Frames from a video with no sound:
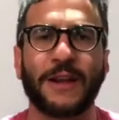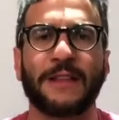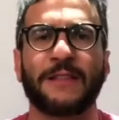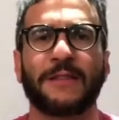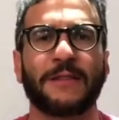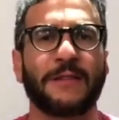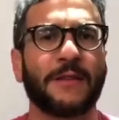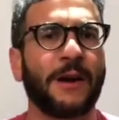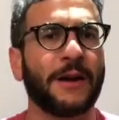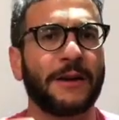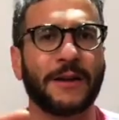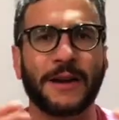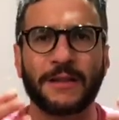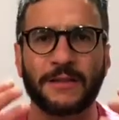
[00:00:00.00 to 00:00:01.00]
It's
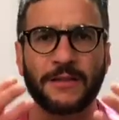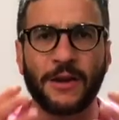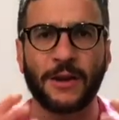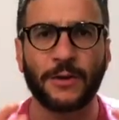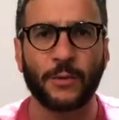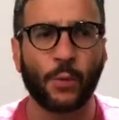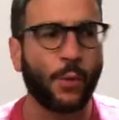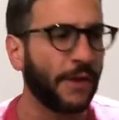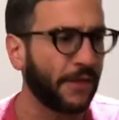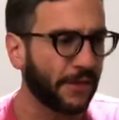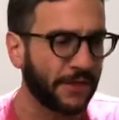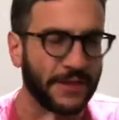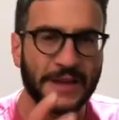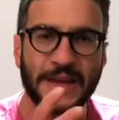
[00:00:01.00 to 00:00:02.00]
not, it's not
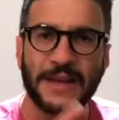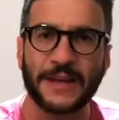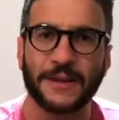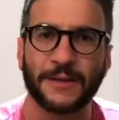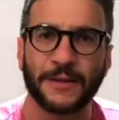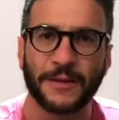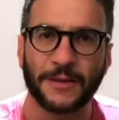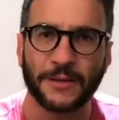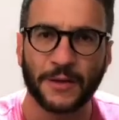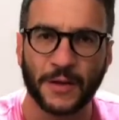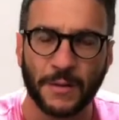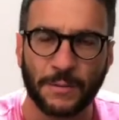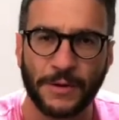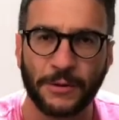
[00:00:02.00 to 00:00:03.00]
what the
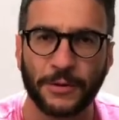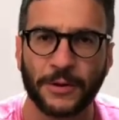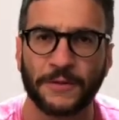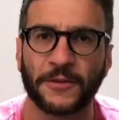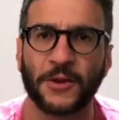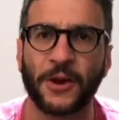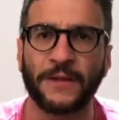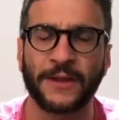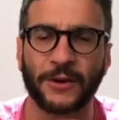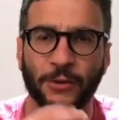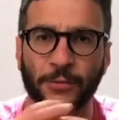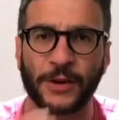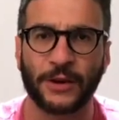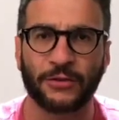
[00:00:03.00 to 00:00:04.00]
spirit of content
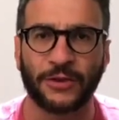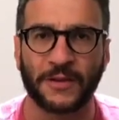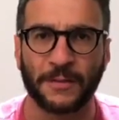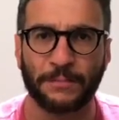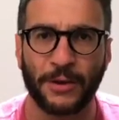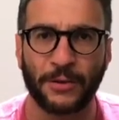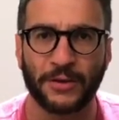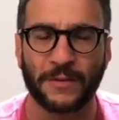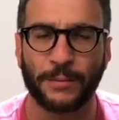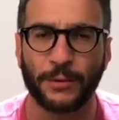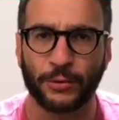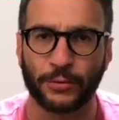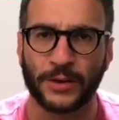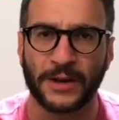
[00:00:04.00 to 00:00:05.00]
creation is about. It's
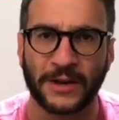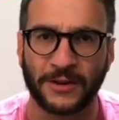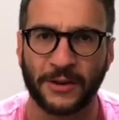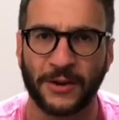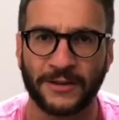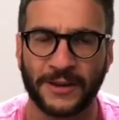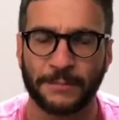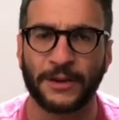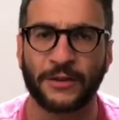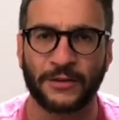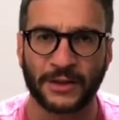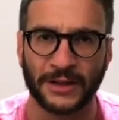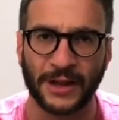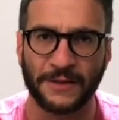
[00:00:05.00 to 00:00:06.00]
about creating content
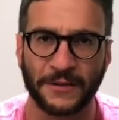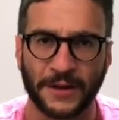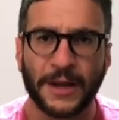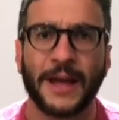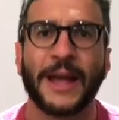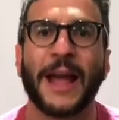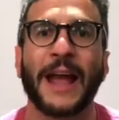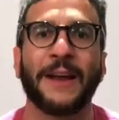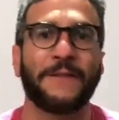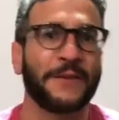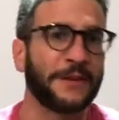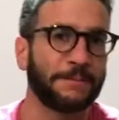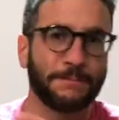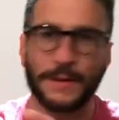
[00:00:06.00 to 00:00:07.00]
because you love it. And
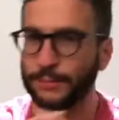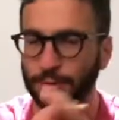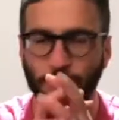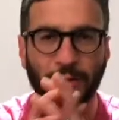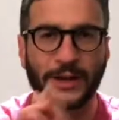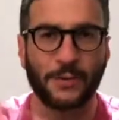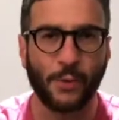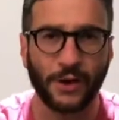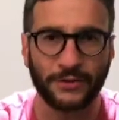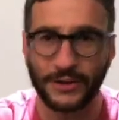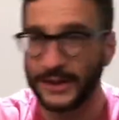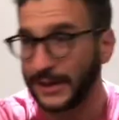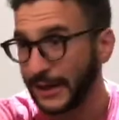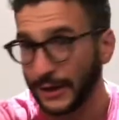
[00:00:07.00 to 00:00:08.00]
if you, people don't like
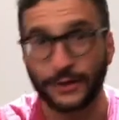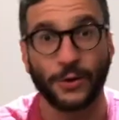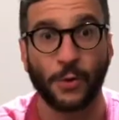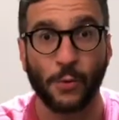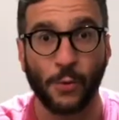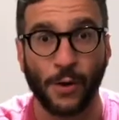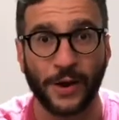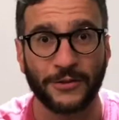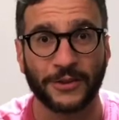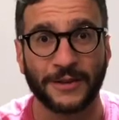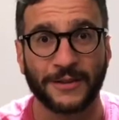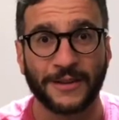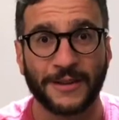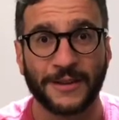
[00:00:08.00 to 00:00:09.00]
watching it, don't watch
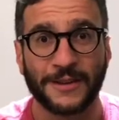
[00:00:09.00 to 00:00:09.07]
it.